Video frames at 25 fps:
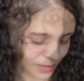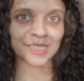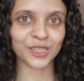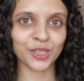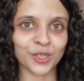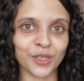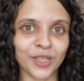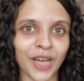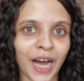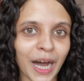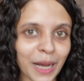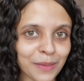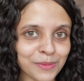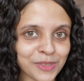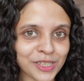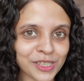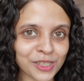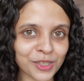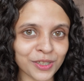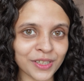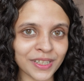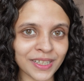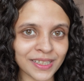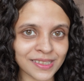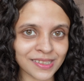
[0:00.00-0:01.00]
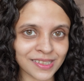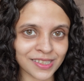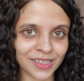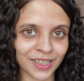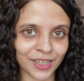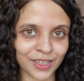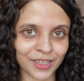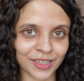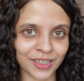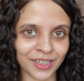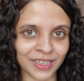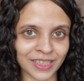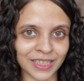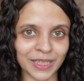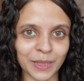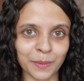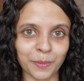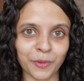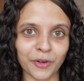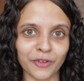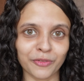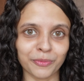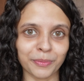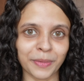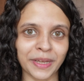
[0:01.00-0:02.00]
So now I'm just going to insert a clip
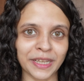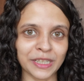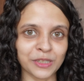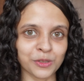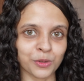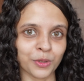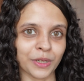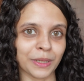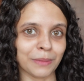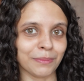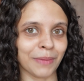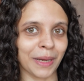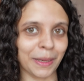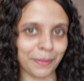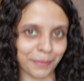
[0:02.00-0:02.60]
of me doing my